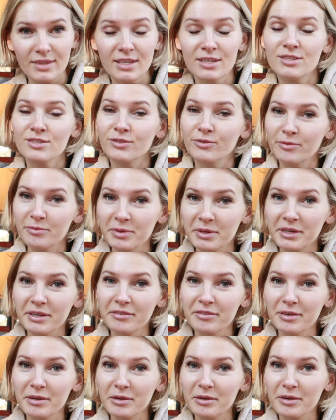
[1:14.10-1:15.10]
So we've been here
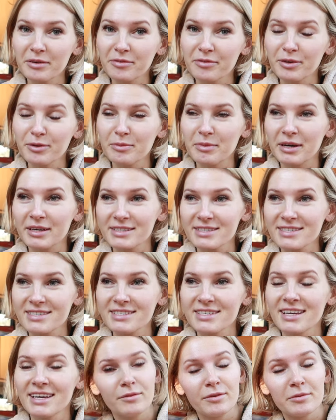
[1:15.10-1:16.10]
for a few
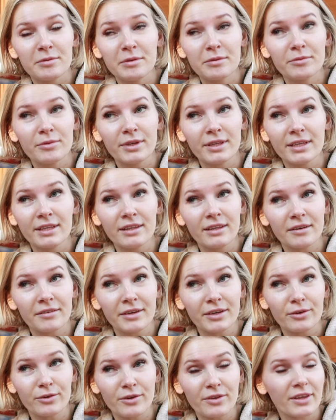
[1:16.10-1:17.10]
months. We've been really
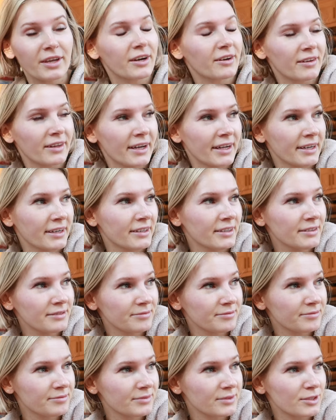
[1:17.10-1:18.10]
loving North Carolina.
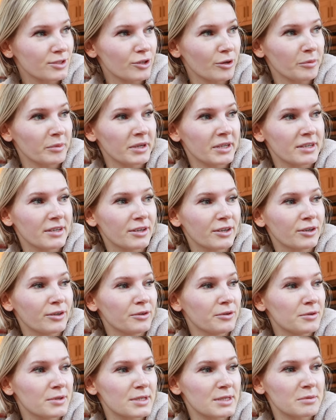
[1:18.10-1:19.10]
So many
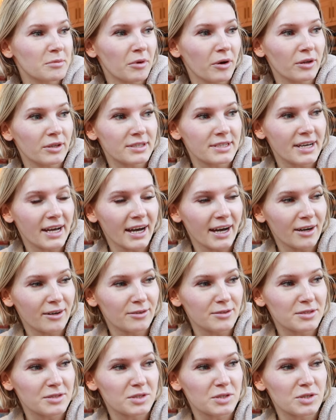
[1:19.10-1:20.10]
cute small
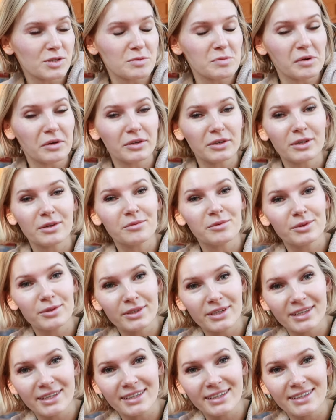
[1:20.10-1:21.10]
towns, small
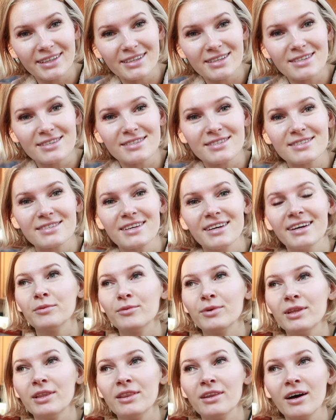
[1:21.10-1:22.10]
communities.
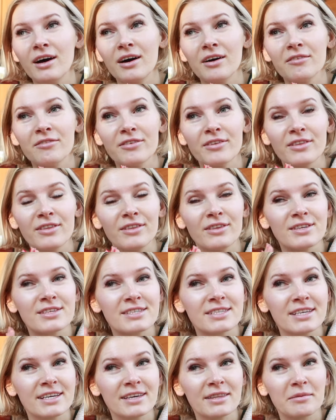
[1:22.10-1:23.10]
We love
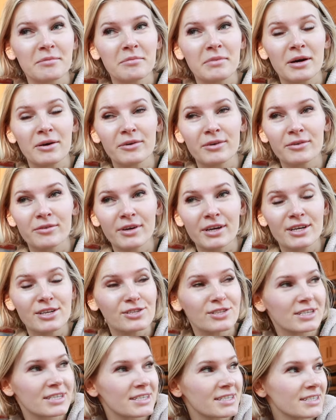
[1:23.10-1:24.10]
seeing the mountain
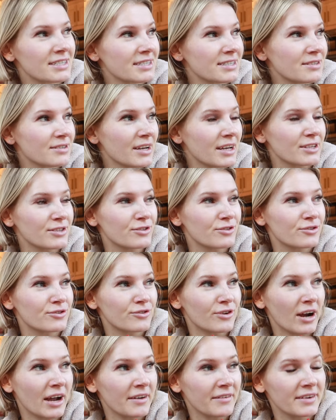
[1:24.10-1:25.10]
ranges as you're
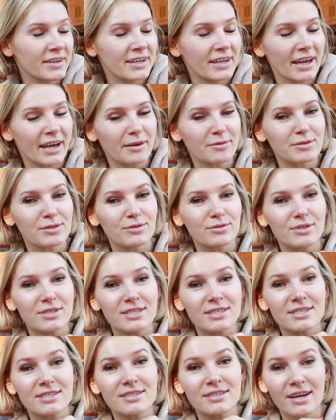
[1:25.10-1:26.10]
driving. Absolutely
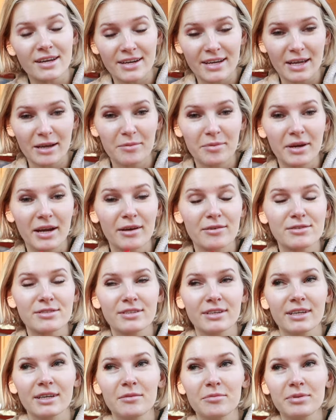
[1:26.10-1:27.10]
stunning. But I was
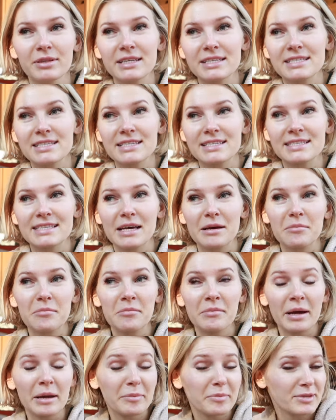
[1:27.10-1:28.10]
looking up places that
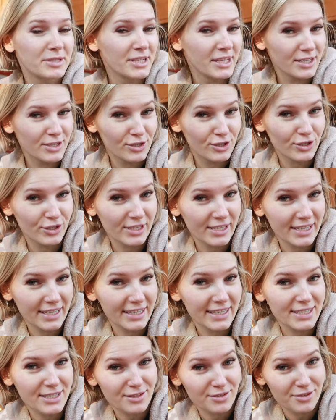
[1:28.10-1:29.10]
might potentially
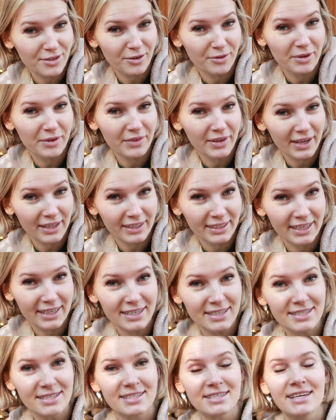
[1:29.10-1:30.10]
get snow around the
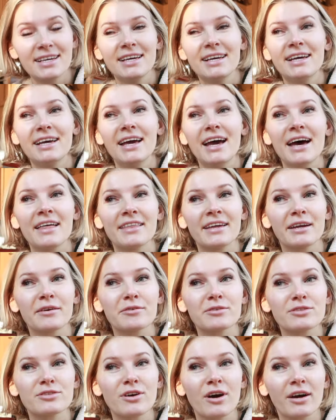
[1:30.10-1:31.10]
holidays. And then I
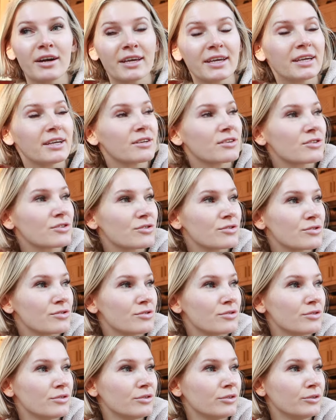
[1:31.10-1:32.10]
was talking
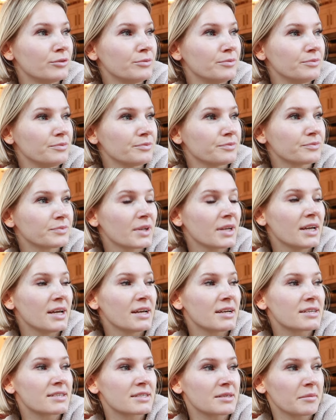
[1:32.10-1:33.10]
to
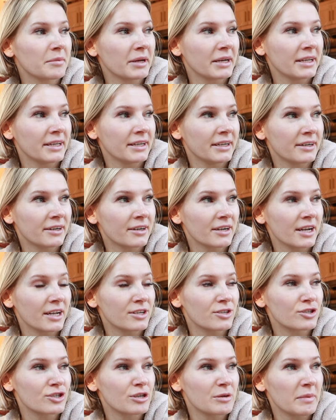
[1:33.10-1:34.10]
somebody here
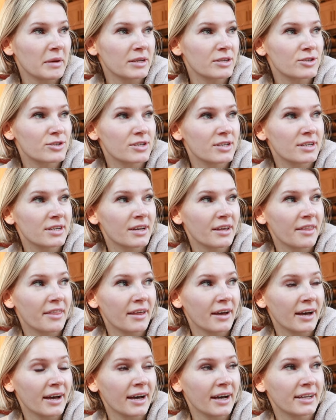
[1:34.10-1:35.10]
and she mentioned
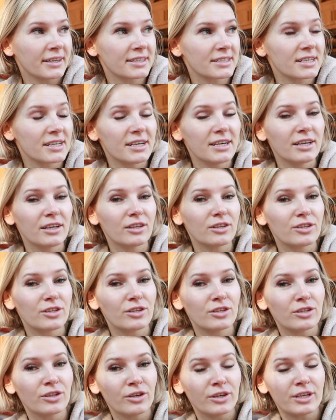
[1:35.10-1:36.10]
that
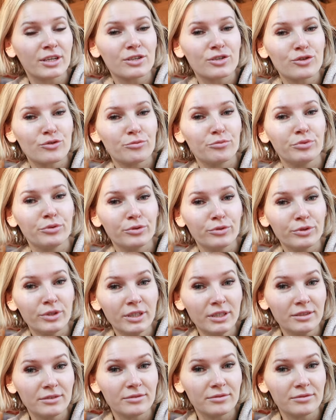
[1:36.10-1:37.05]
look into Boone.